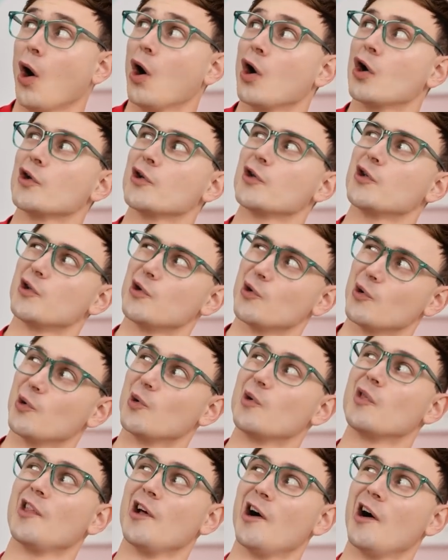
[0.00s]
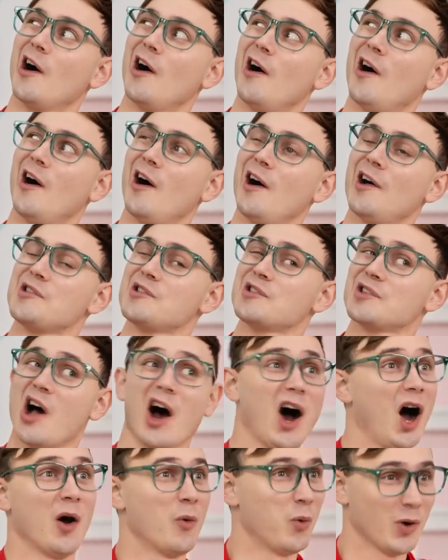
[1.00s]
Wow, it's so
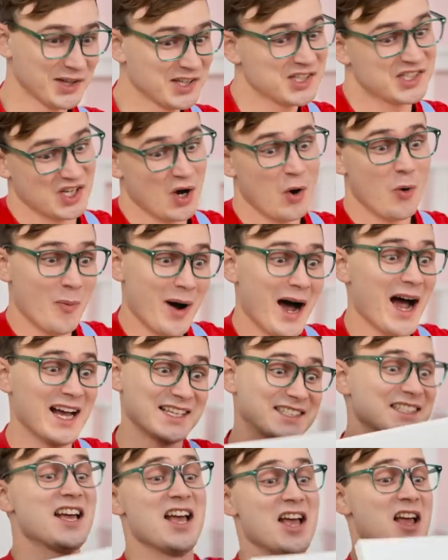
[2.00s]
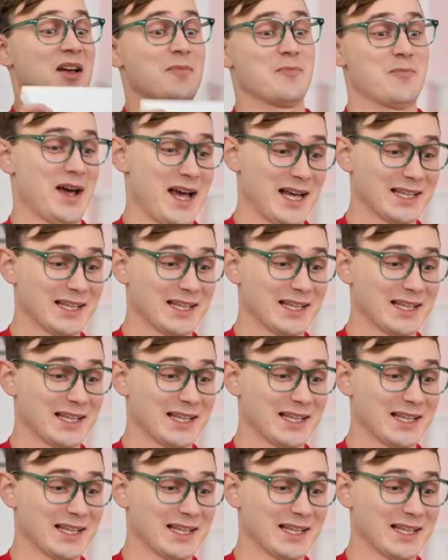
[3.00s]
clever. I'm inspired.